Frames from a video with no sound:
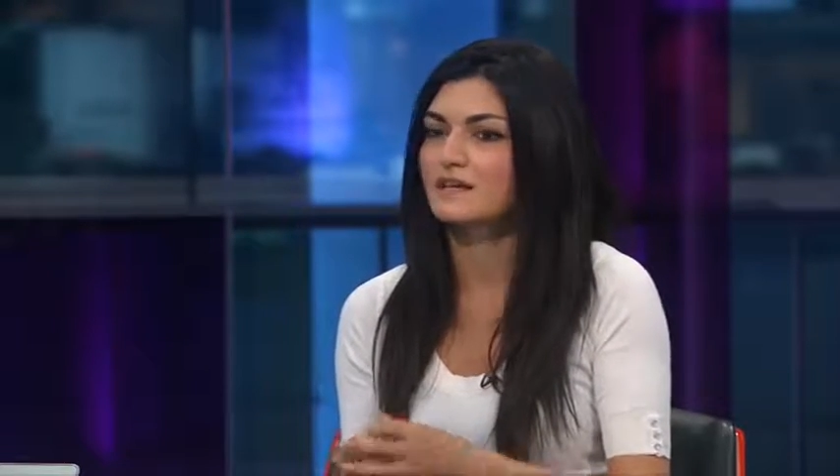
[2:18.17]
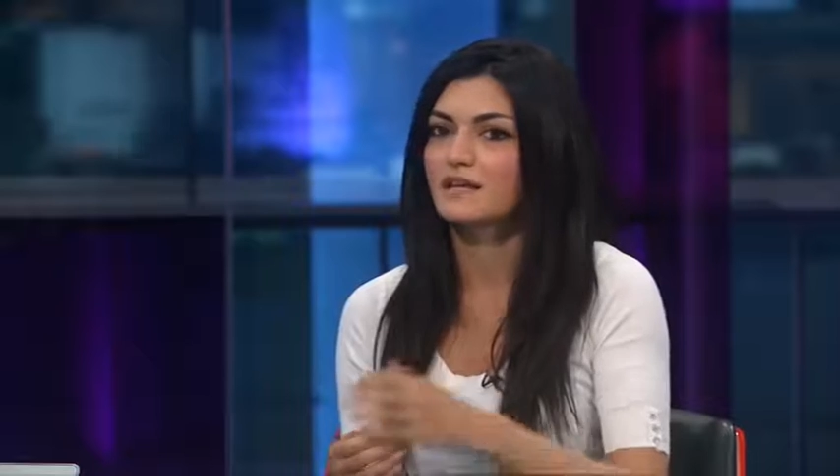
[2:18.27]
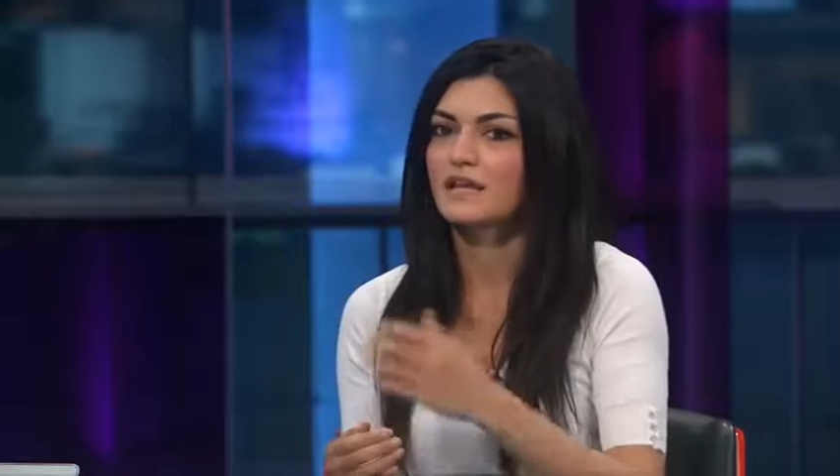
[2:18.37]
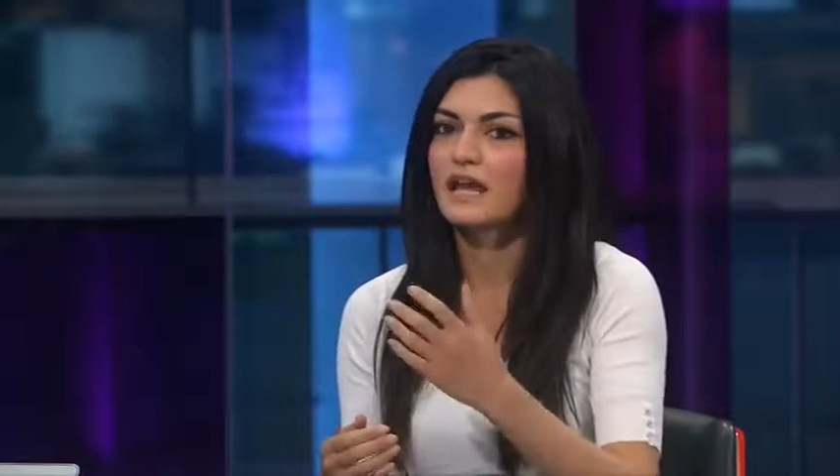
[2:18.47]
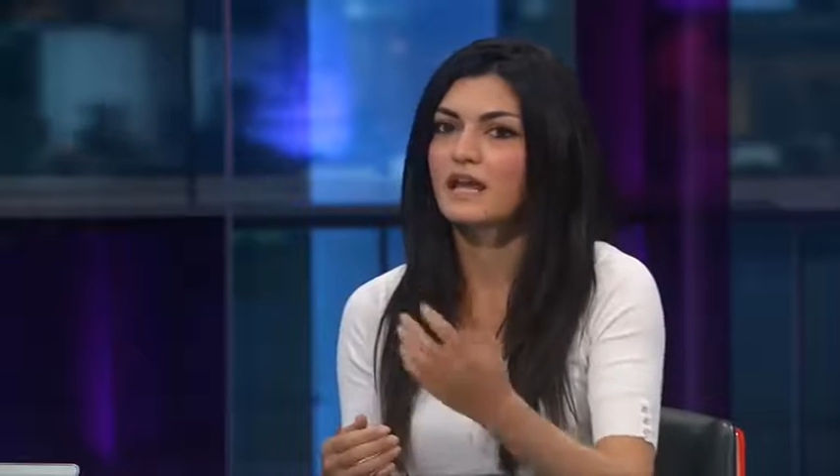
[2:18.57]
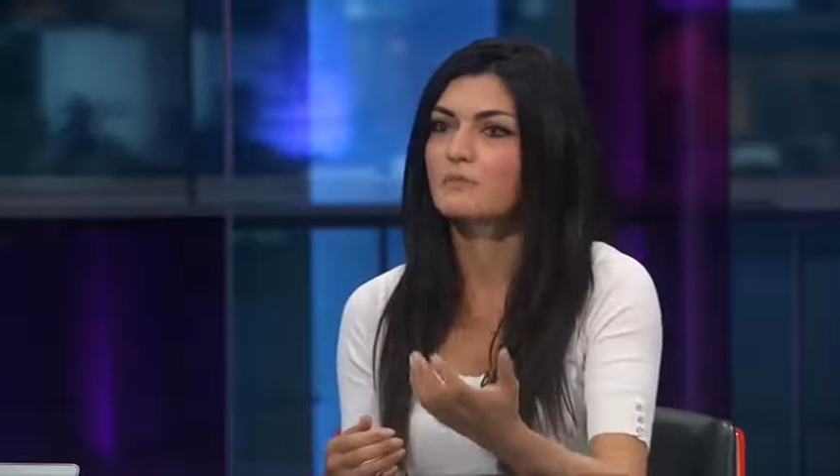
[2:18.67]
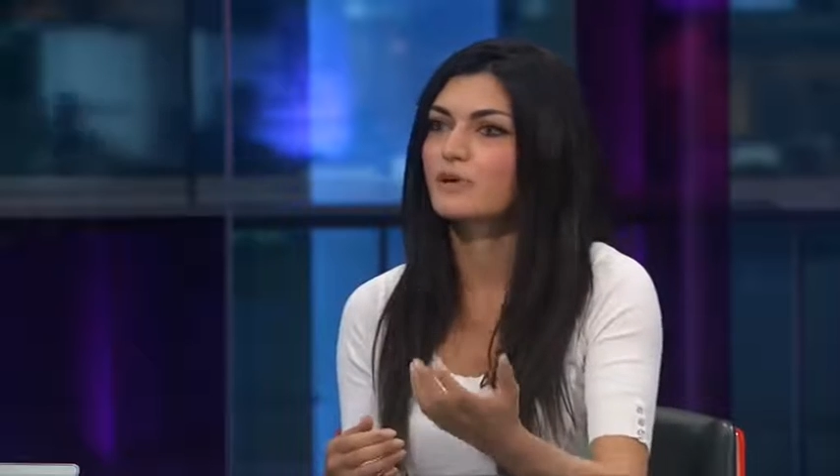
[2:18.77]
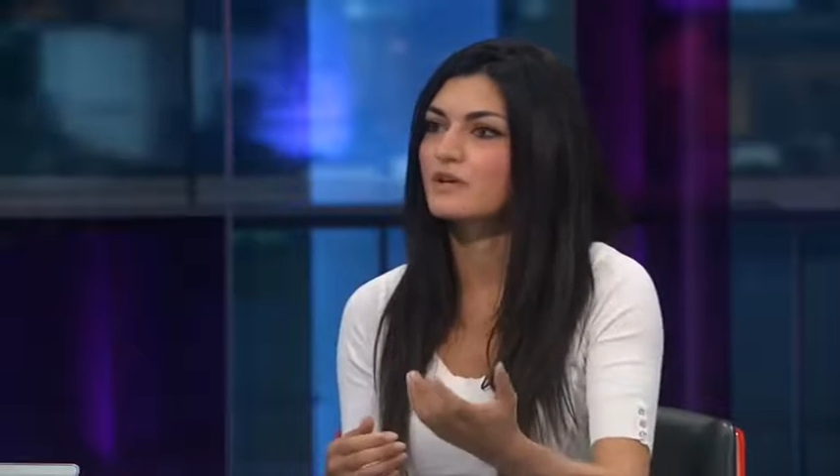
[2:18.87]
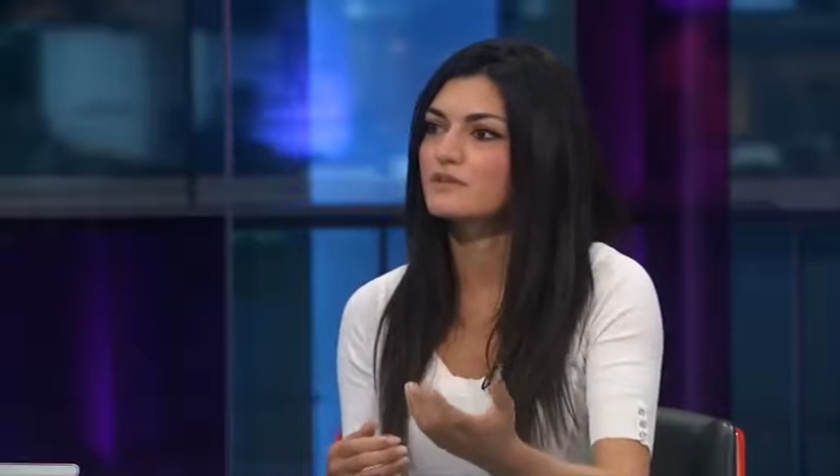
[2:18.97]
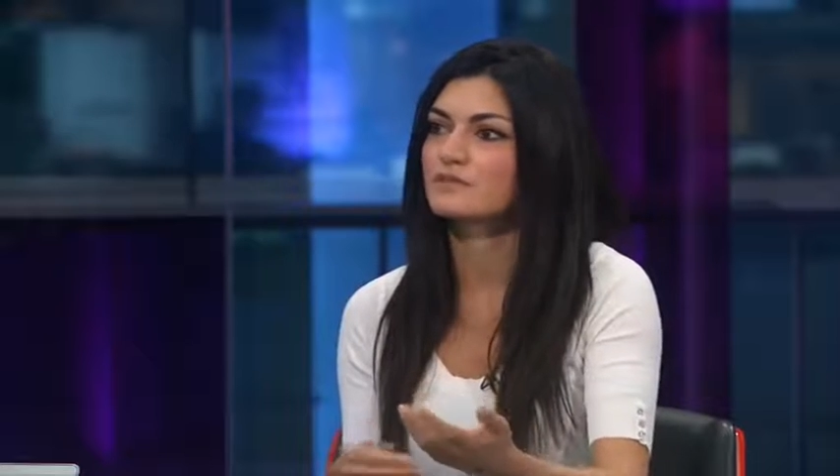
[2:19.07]
an
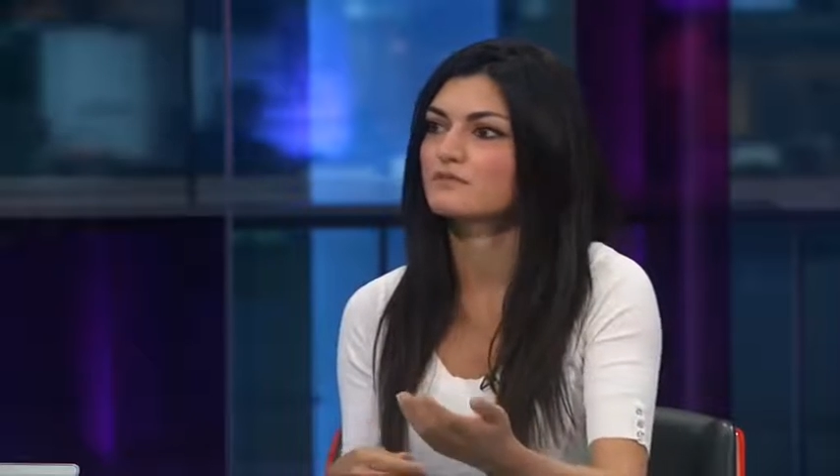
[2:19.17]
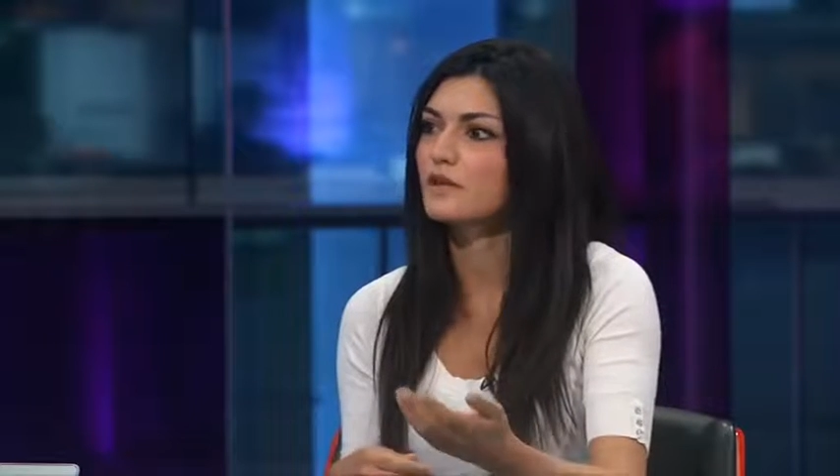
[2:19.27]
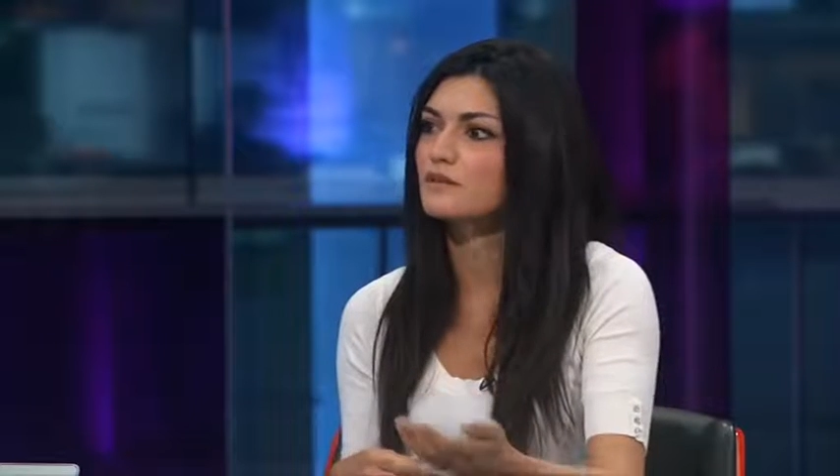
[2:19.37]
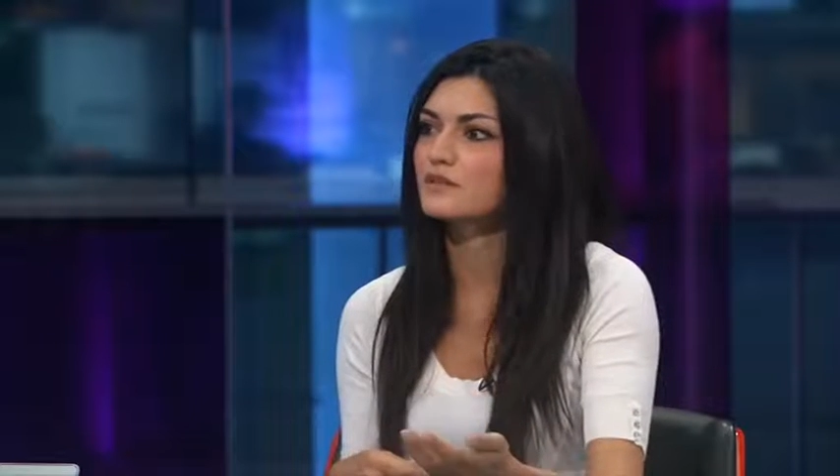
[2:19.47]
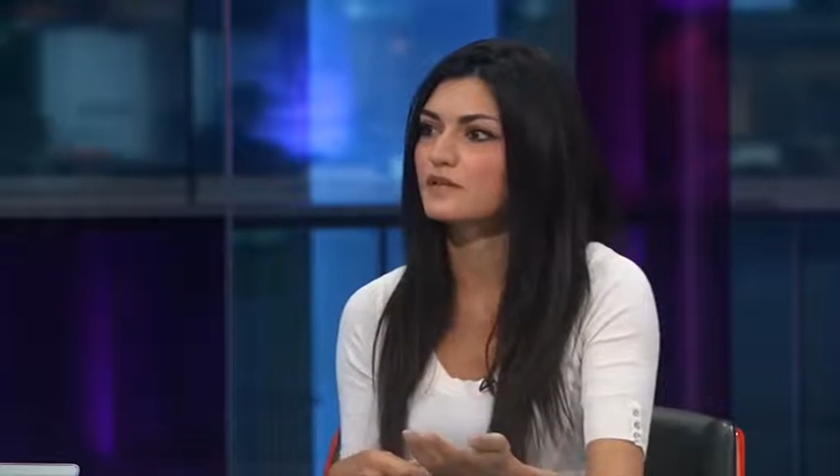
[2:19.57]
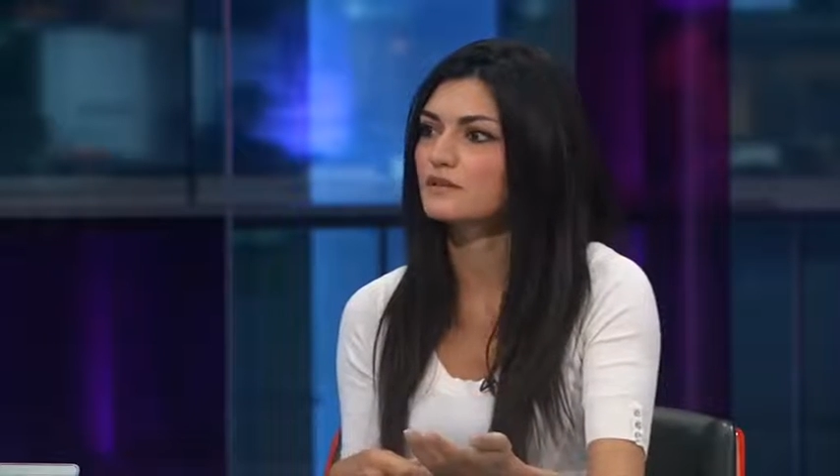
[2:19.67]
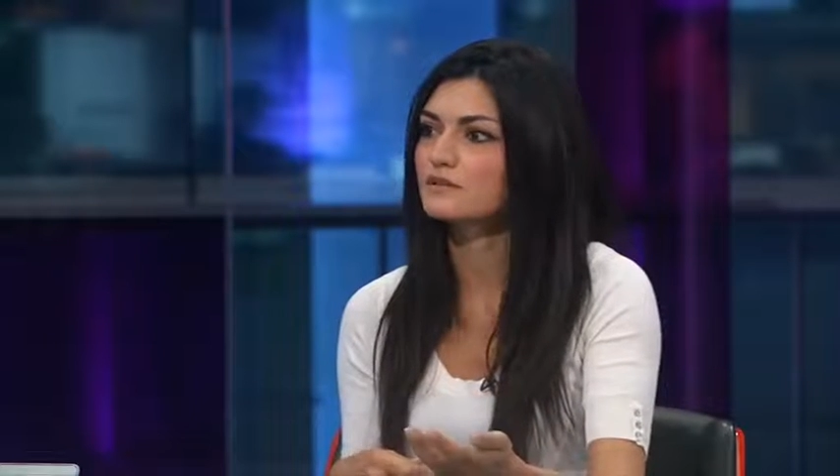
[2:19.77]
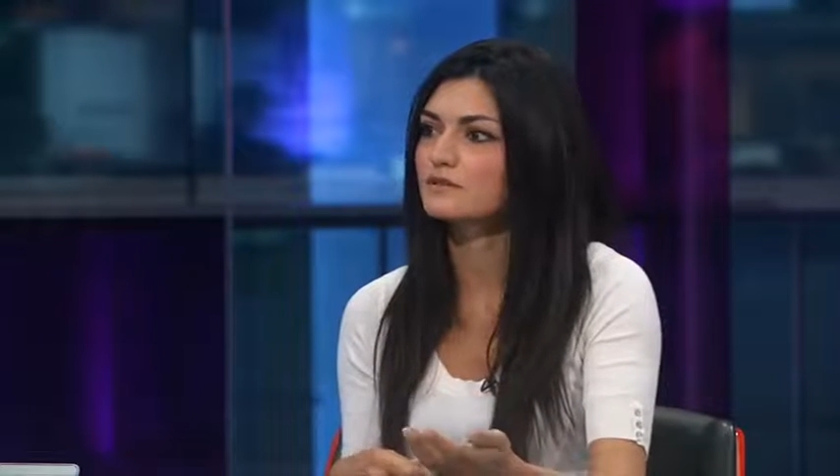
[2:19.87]
8-person rota